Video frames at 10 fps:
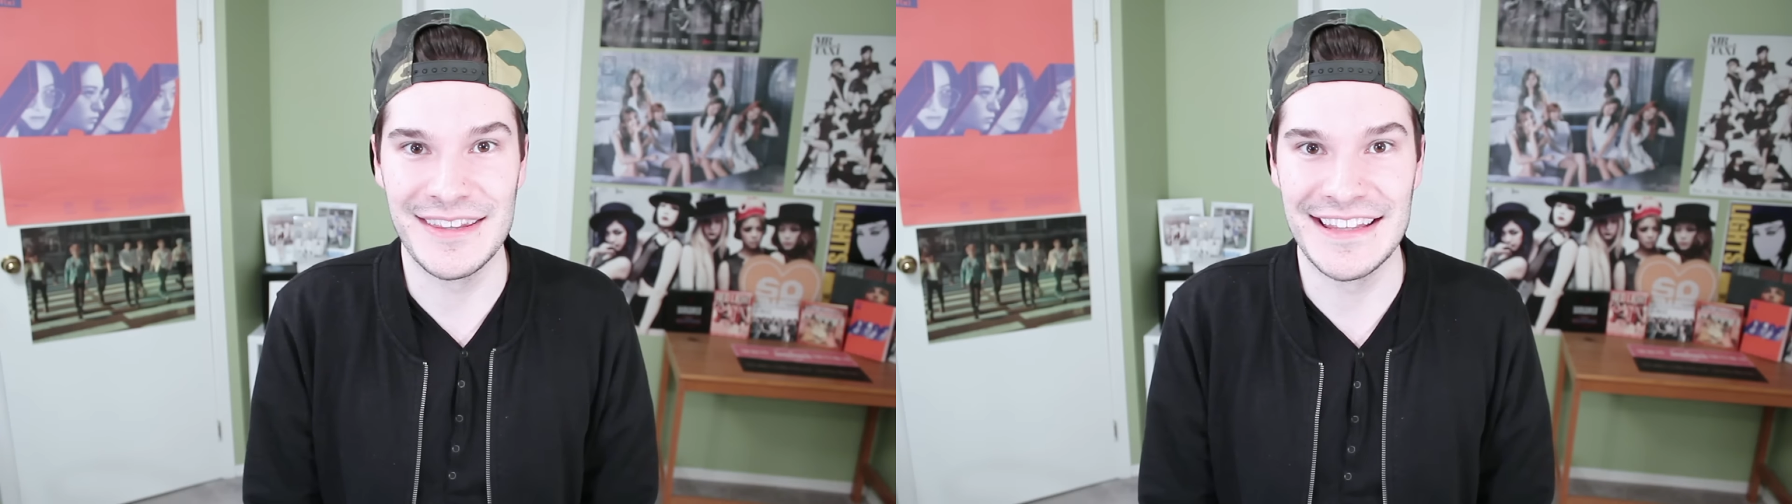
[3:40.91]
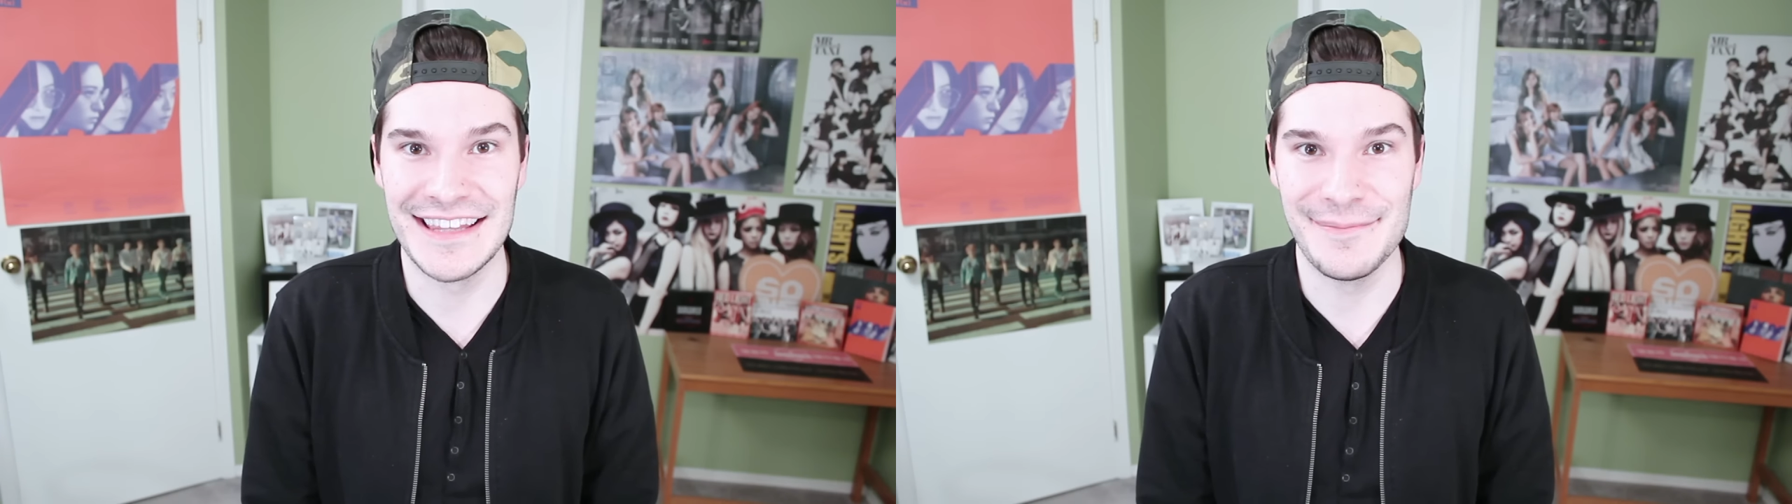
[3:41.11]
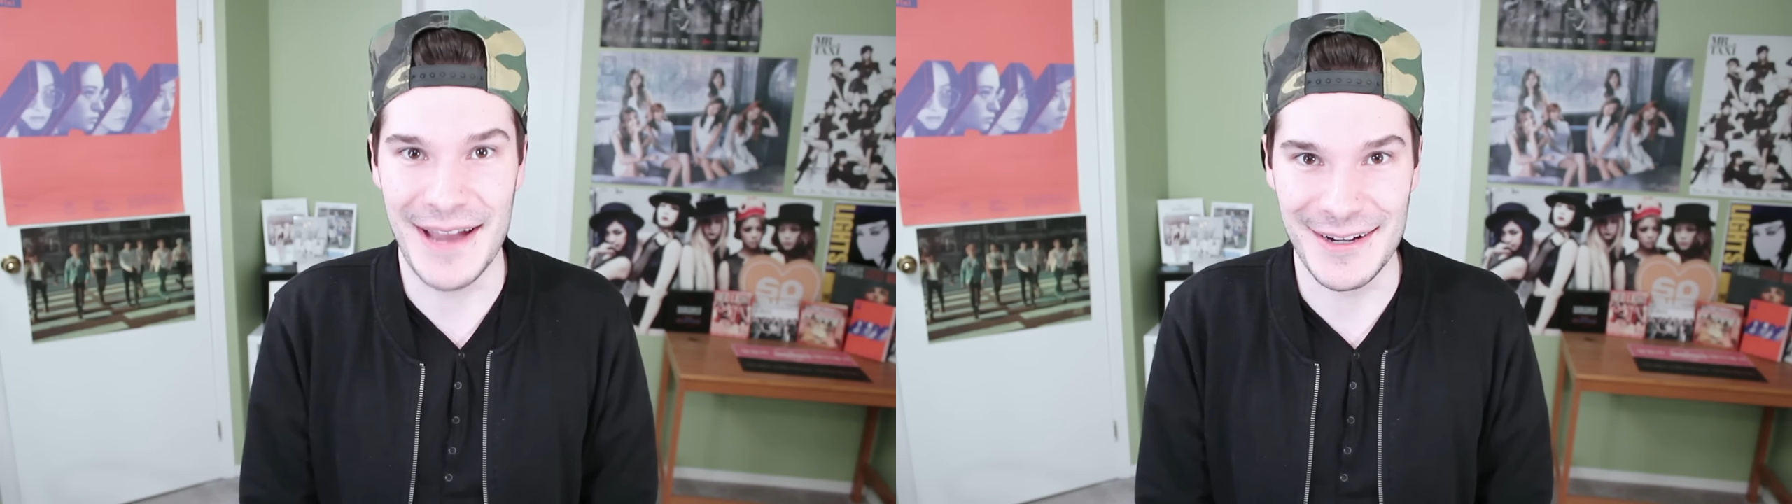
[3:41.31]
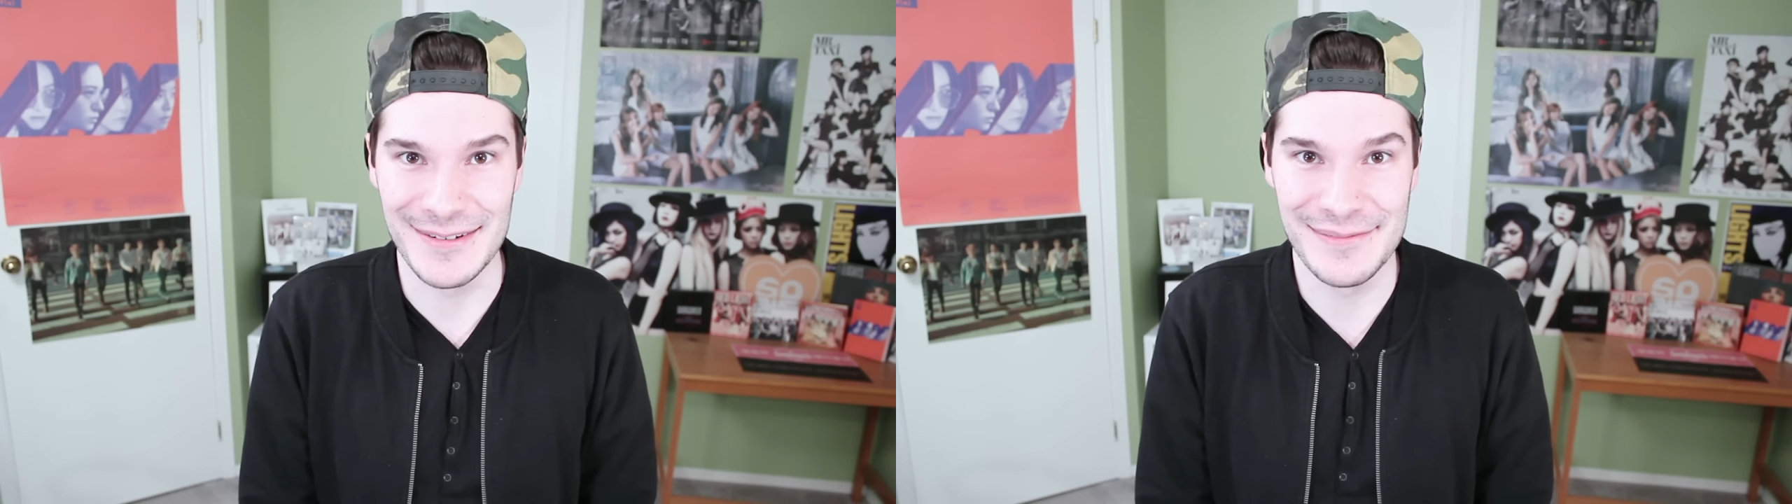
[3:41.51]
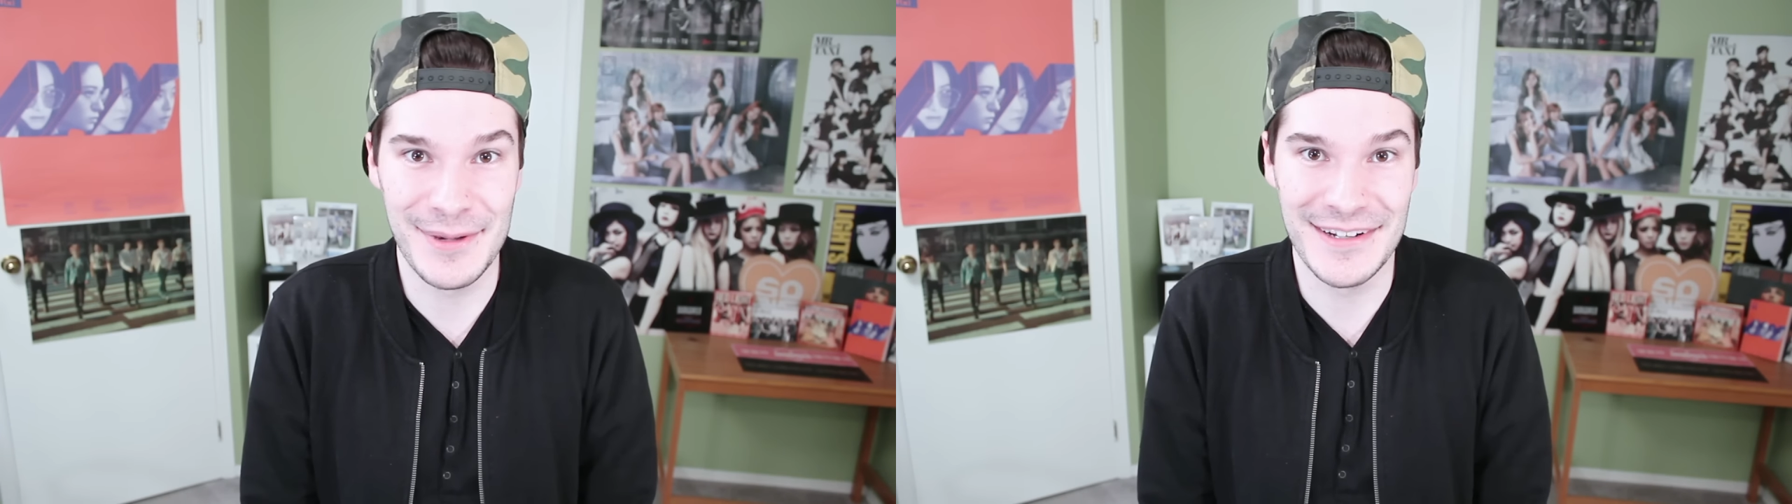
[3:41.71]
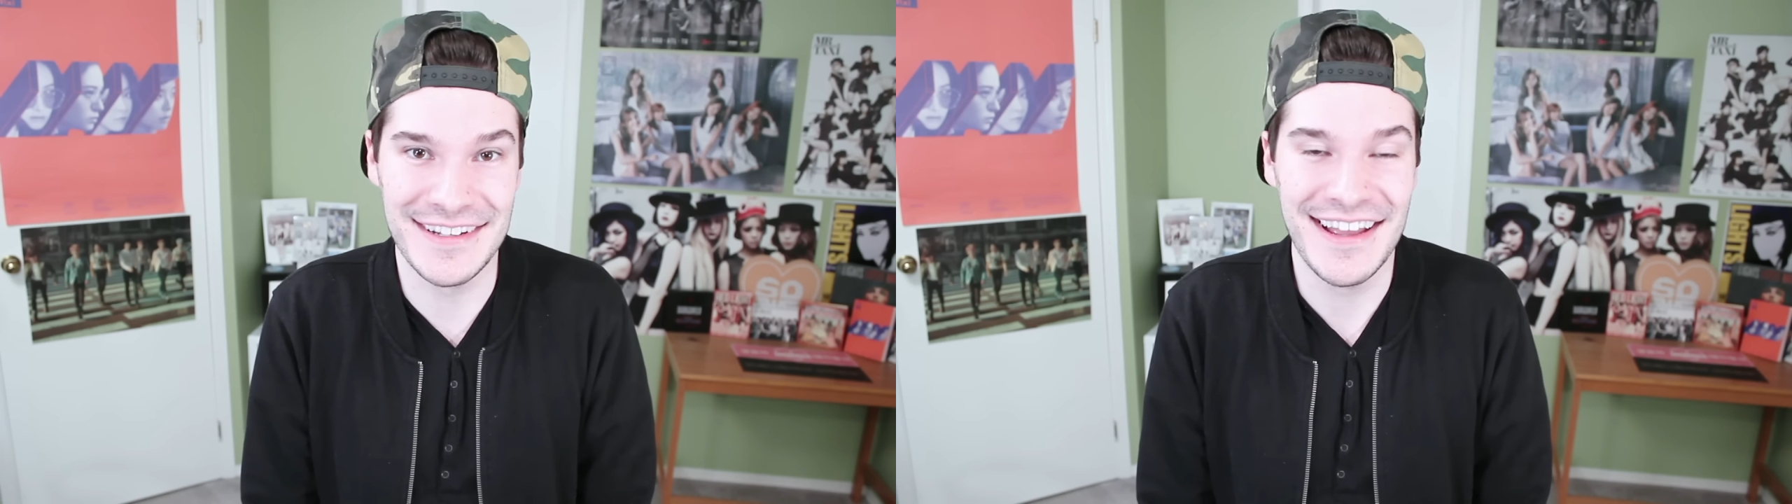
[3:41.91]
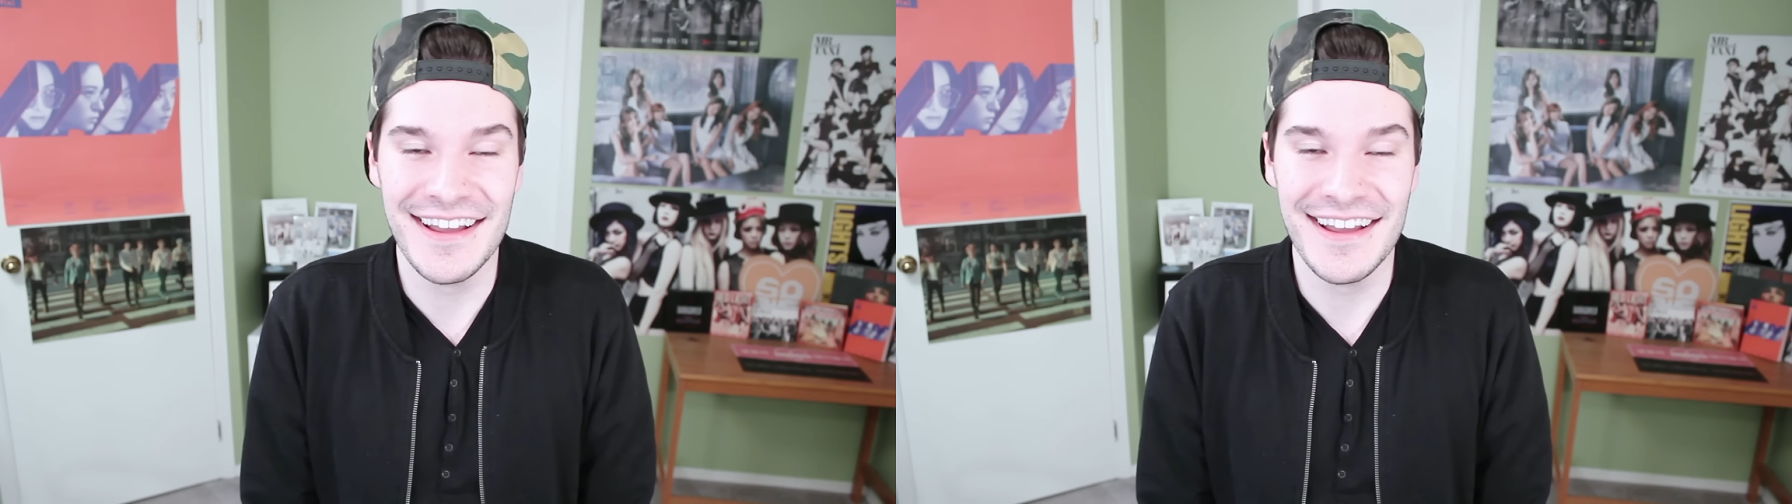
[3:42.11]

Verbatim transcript: thing that matters, but